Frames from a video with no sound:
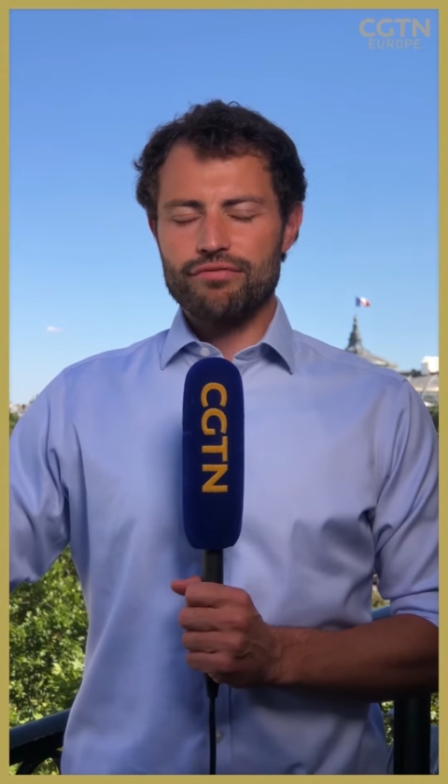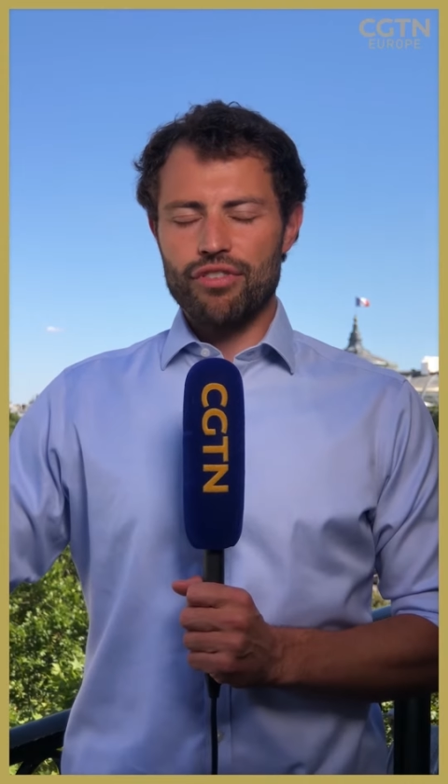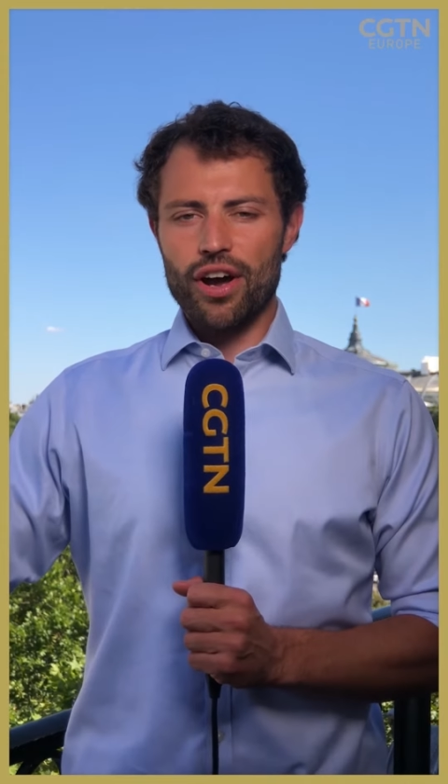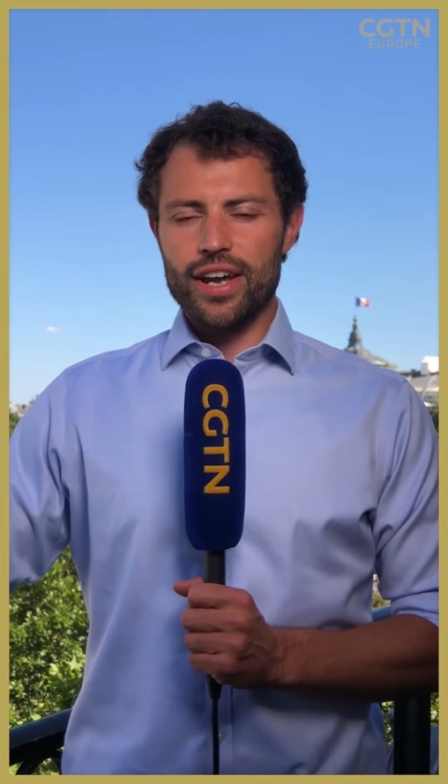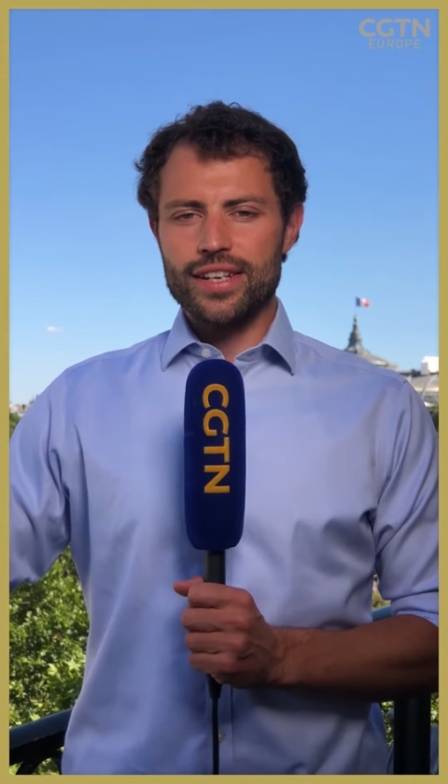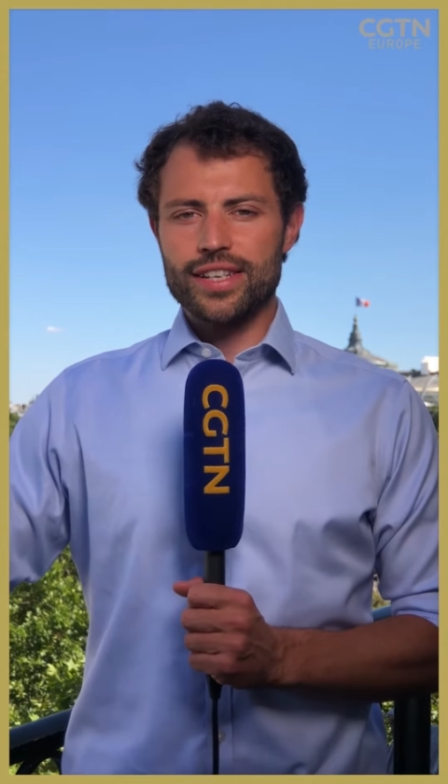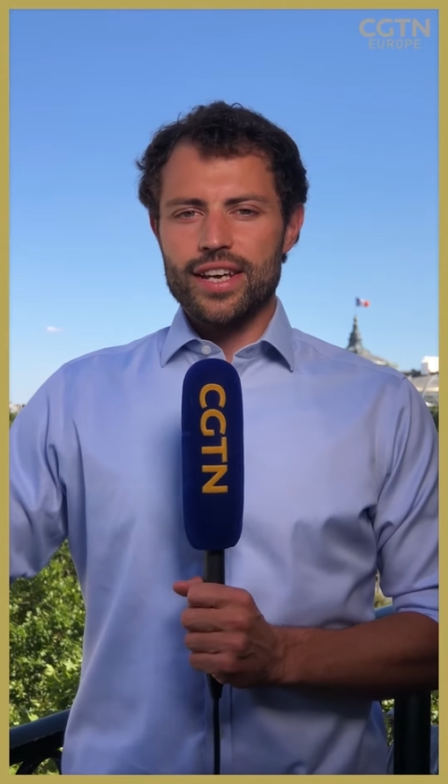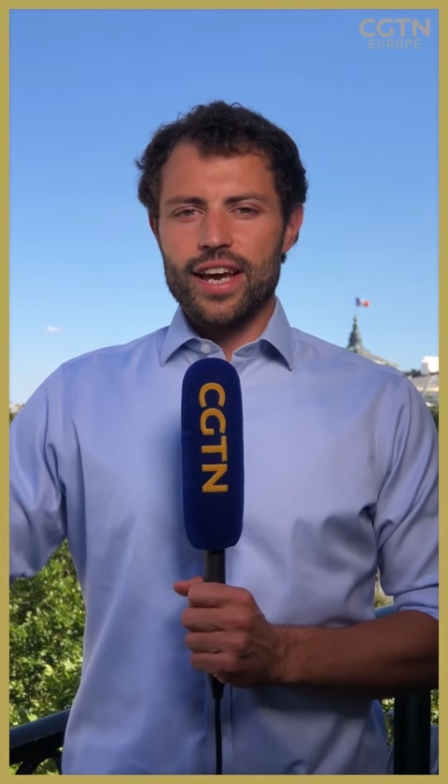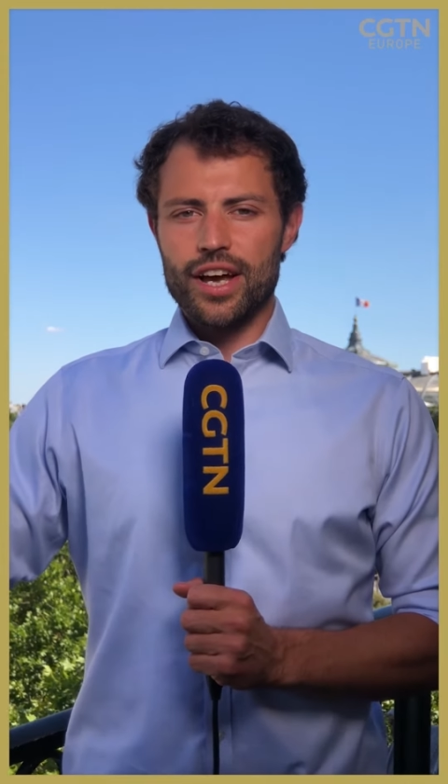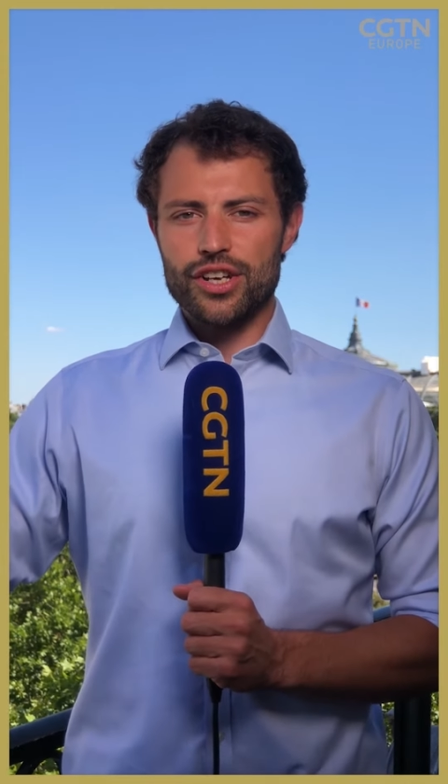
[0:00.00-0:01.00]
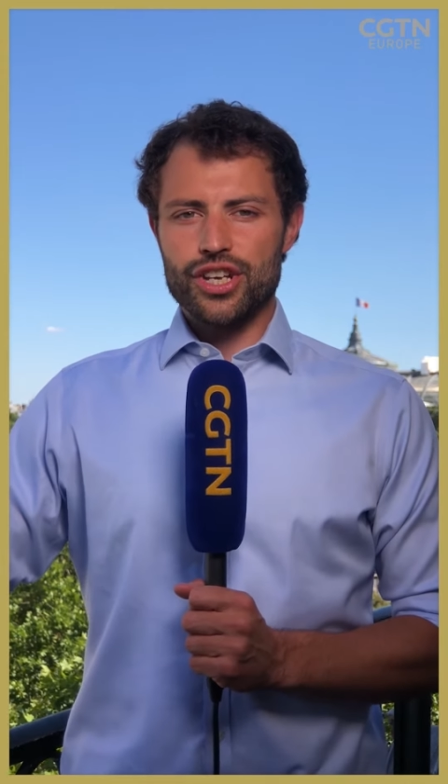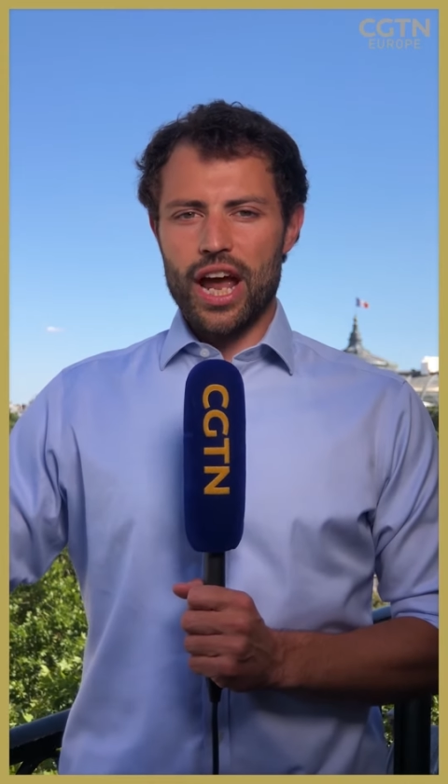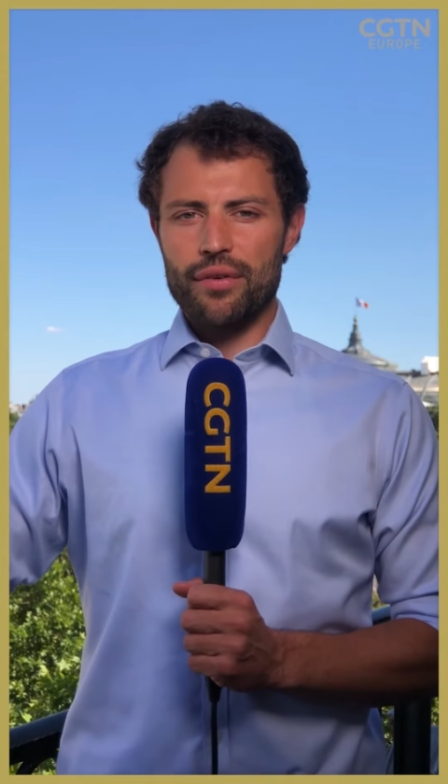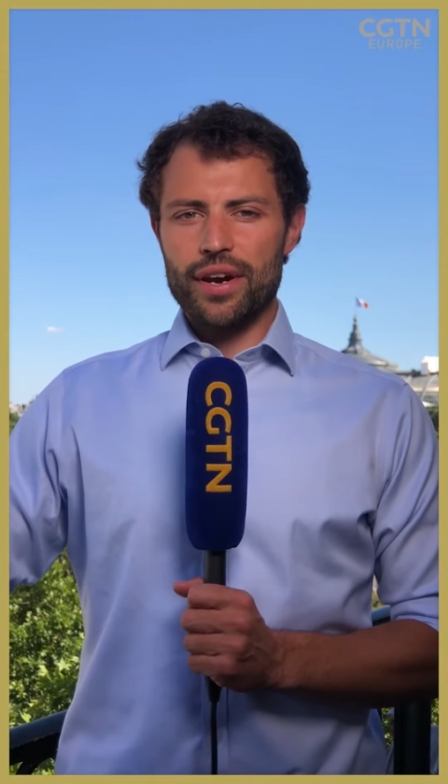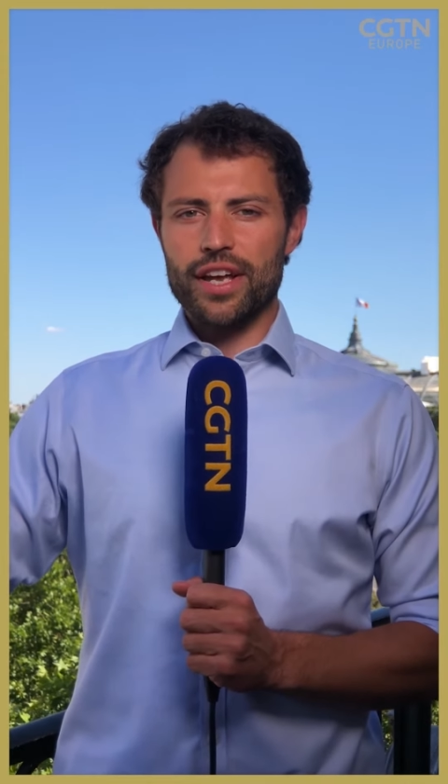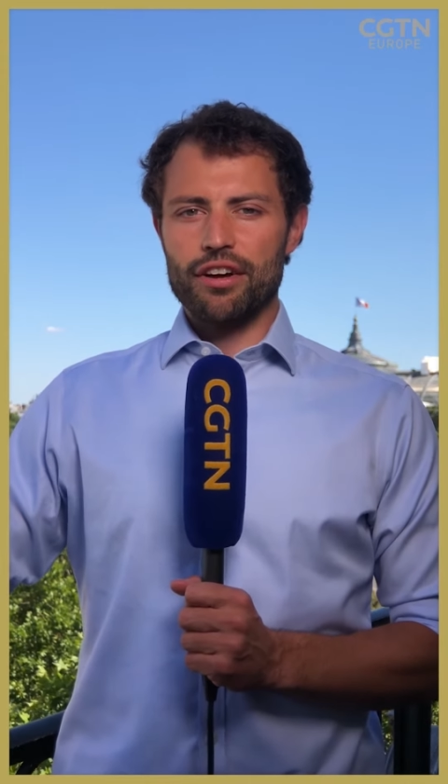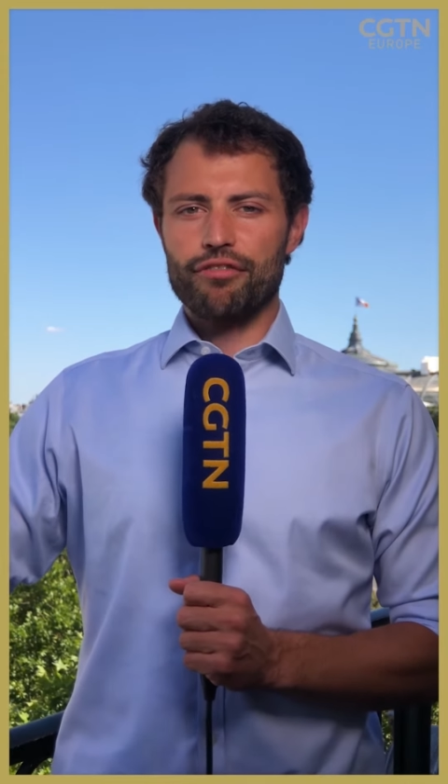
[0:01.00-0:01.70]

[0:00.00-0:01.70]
ride uh, sharing